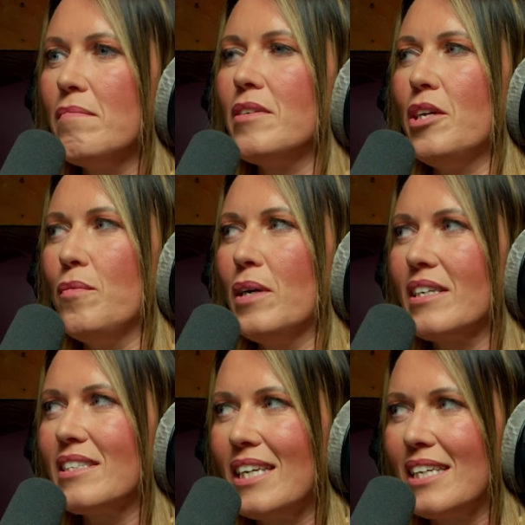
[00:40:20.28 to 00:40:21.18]
You work
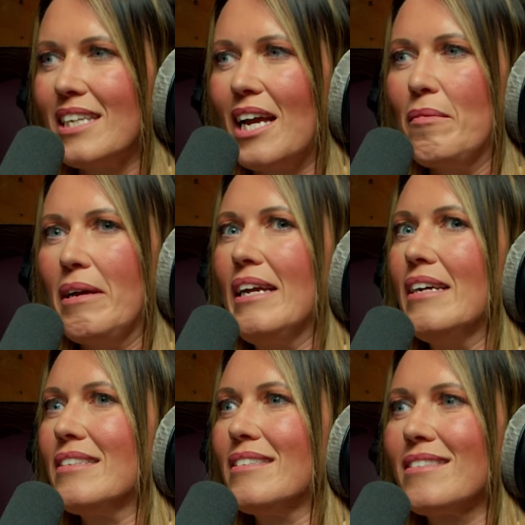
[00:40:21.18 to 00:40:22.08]
6-day
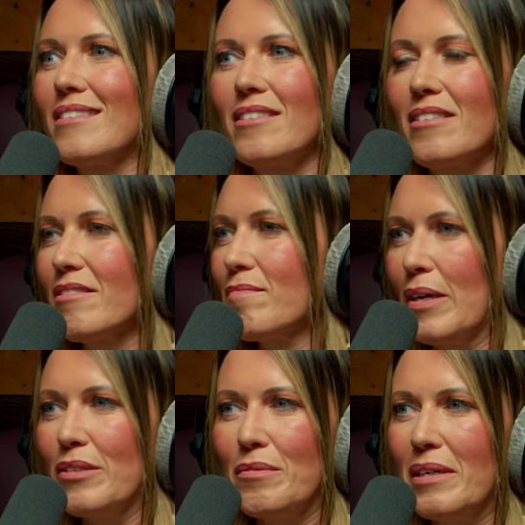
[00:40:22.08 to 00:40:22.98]
weeks
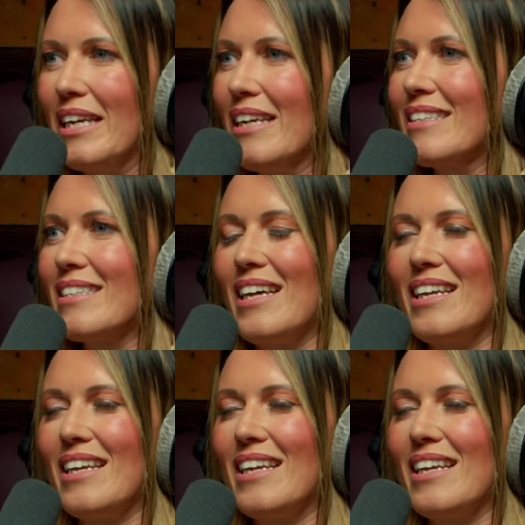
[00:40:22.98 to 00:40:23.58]
most weeks, and